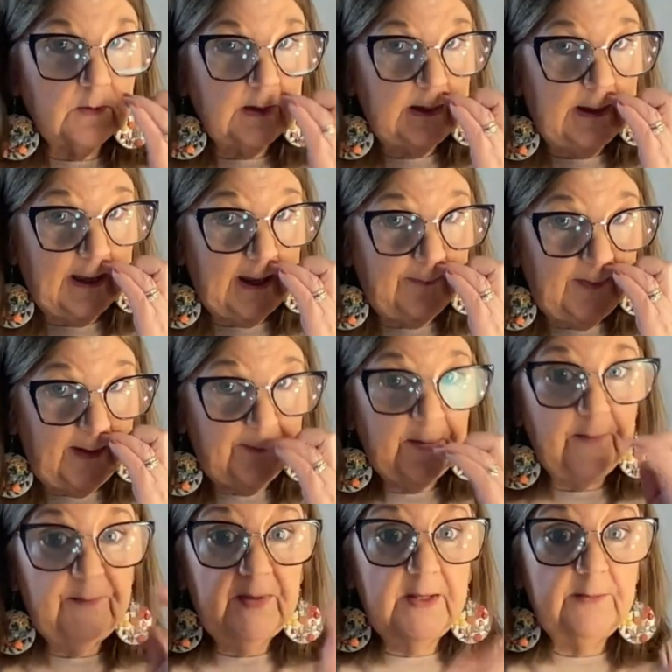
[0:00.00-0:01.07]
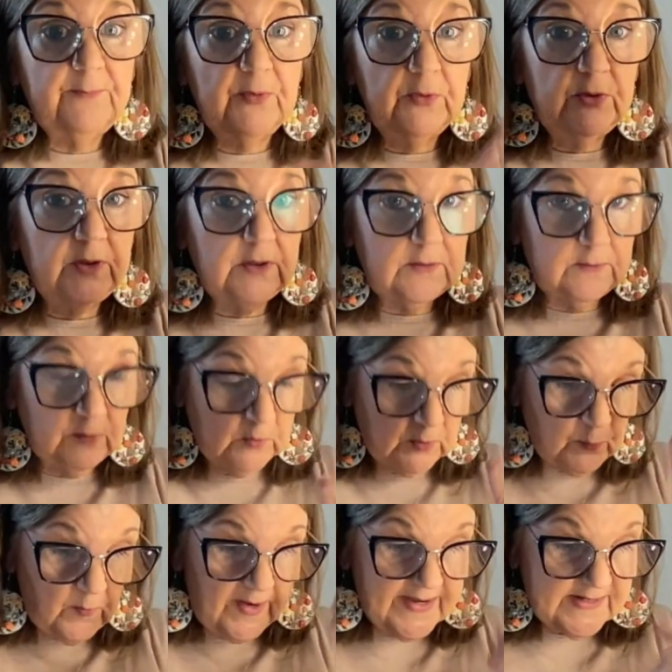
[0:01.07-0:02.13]
You got a paper and pen? Put it. You can
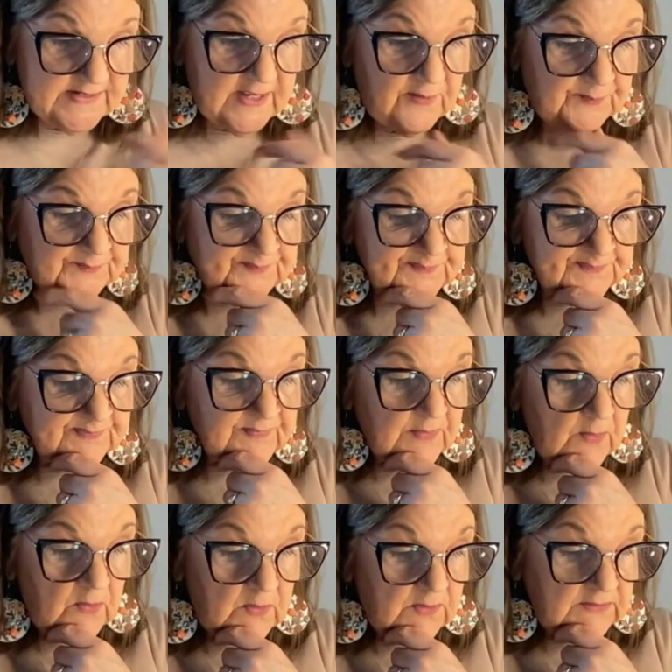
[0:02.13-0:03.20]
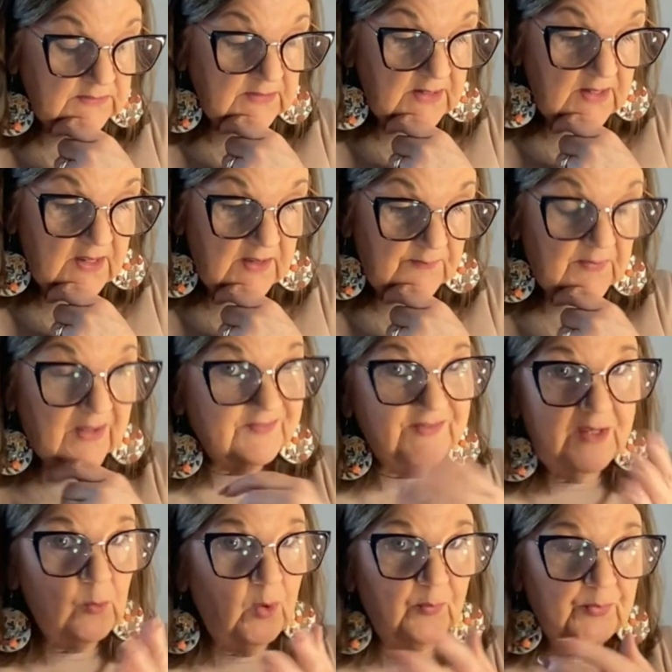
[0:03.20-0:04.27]
write it down. On because
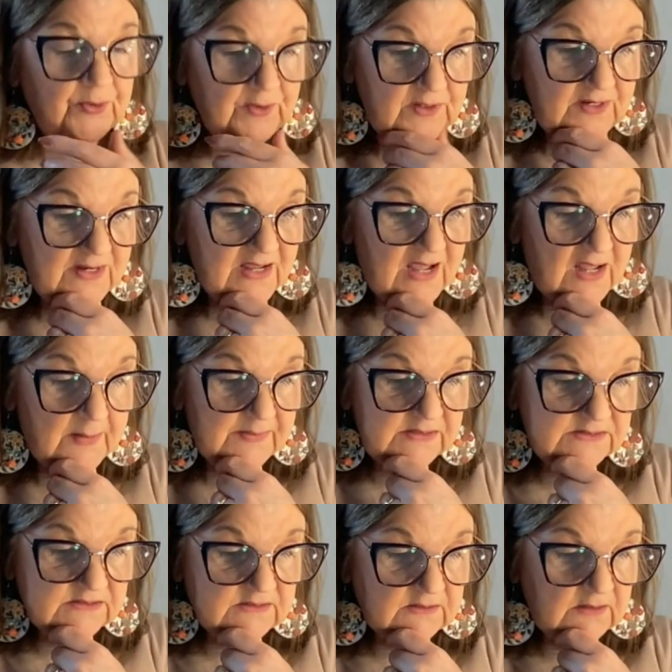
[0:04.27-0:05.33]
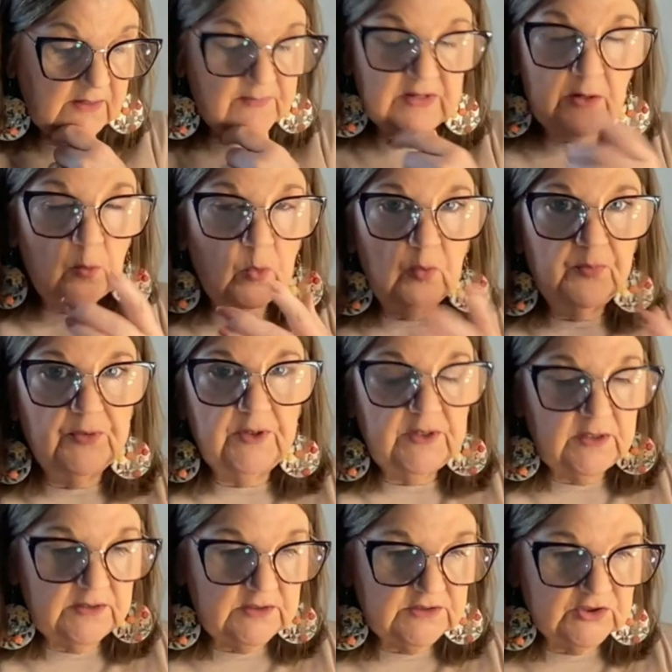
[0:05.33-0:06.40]
I won't put it in the comments. I mean, I won't put it
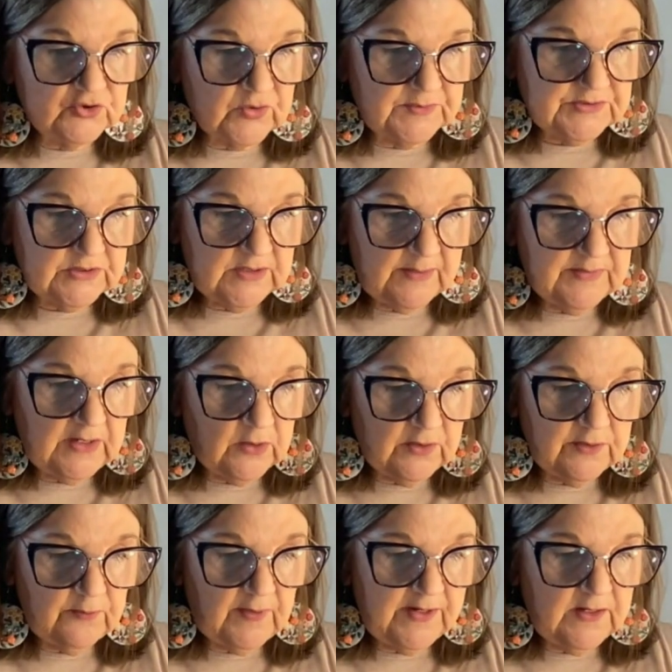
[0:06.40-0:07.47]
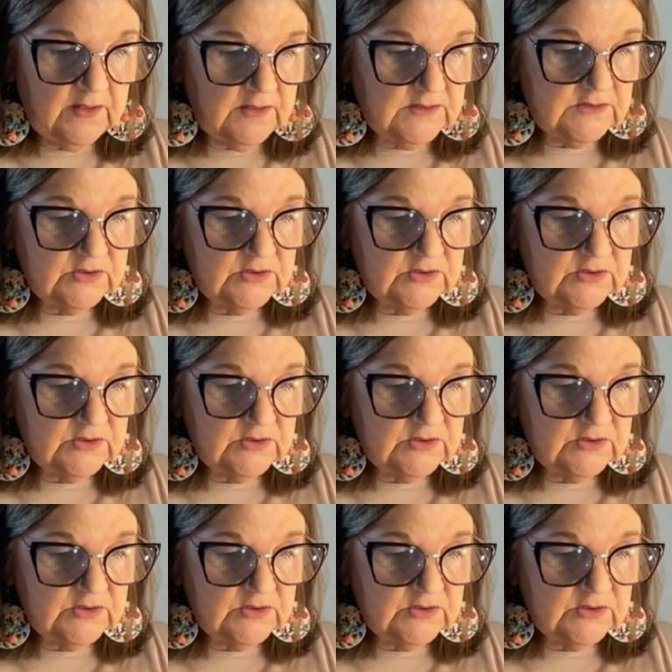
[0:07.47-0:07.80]
in the description. I'm not going to write it in the